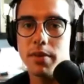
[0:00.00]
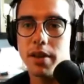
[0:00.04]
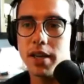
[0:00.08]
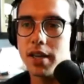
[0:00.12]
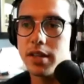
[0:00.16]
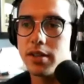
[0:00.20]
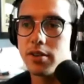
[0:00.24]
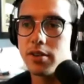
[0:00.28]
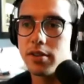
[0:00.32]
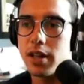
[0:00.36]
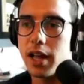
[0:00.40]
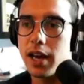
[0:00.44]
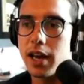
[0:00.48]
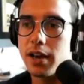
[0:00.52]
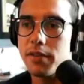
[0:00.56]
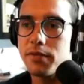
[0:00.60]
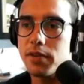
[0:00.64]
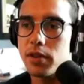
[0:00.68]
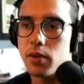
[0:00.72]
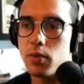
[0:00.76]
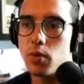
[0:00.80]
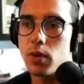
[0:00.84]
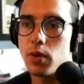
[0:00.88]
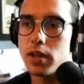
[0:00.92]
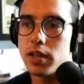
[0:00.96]
in their life
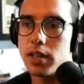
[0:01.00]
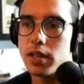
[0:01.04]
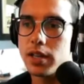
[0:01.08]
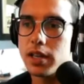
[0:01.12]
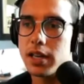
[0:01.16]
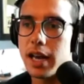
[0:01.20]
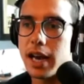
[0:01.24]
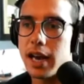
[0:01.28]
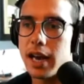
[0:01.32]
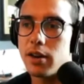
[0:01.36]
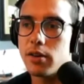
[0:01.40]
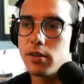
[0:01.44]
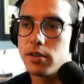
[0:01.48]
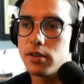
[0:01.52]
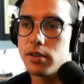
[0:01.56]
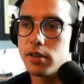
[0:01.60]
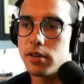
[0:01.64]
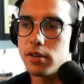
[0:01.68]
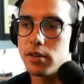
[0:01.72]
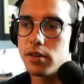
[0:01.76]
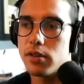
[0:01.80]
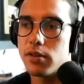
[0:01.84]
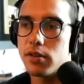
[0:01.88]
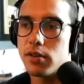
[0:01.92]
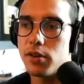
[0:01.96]
than what now
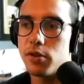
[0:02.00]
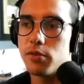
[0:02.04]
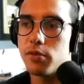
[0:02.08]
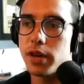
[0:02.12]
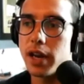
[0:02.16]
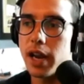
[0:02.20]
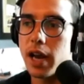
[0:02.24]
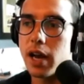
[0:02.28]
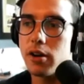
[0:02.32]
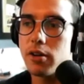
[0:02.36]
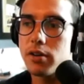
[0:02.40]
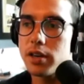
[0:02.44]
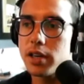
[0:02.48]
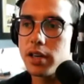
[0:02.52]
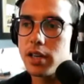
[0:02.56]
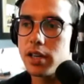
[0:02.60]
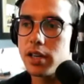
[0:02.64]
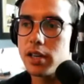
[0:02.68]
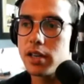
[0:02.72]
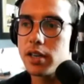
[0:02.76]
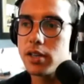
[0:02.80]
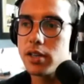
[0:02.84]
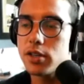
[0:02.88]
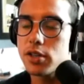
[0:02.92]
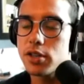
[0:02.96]
their new
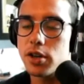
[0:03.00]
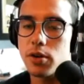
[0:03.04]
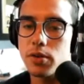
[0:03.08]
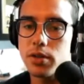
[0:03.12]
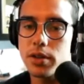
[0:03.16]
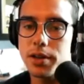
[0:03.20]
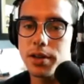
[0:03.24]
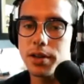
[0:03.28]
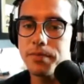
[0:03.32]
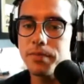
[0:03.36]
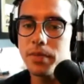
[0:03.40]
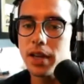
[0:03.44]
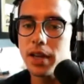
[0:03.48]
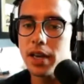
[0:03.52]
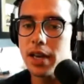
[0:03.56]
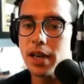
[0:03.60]
reality showed them.